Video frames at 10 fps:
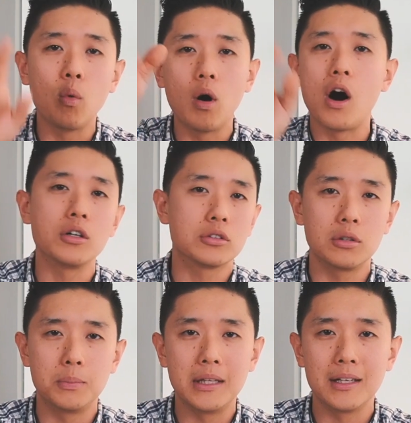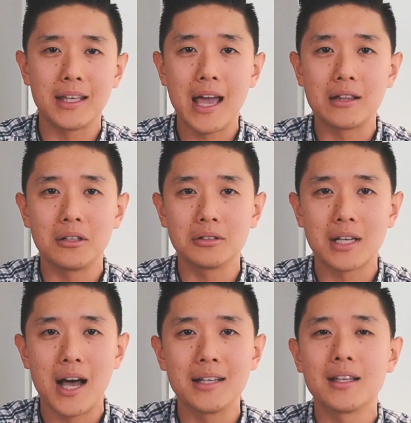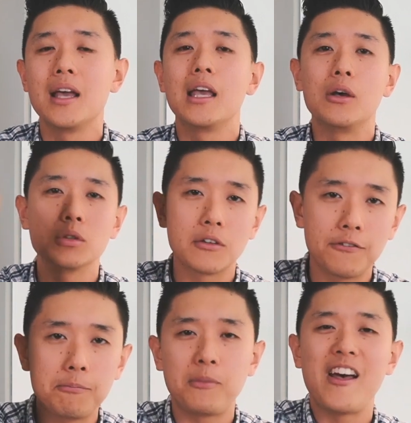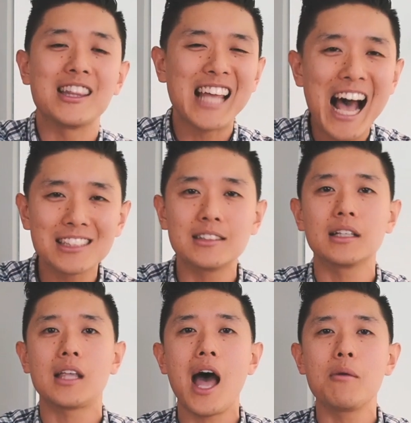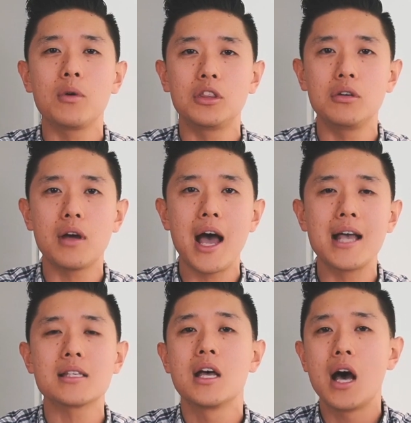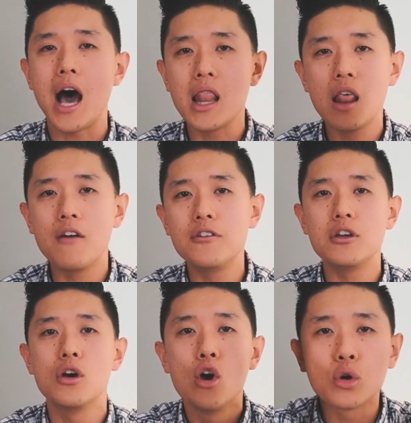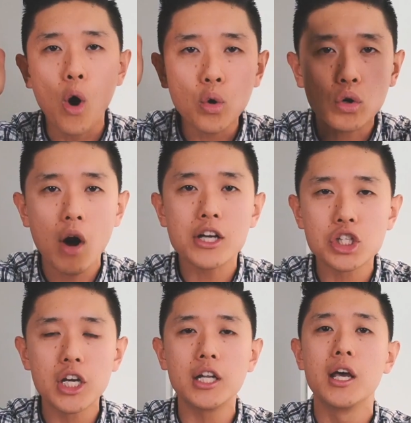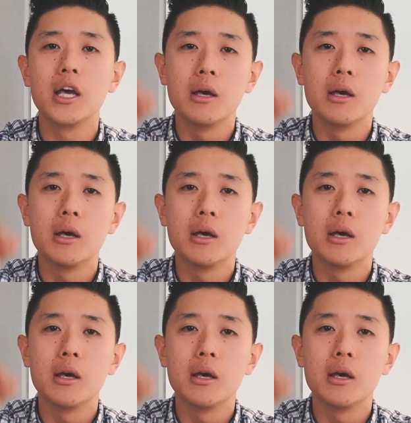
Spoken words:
We'll also be looking at those, guys. It was a fantastic time with you guys. I love you. Go crush it.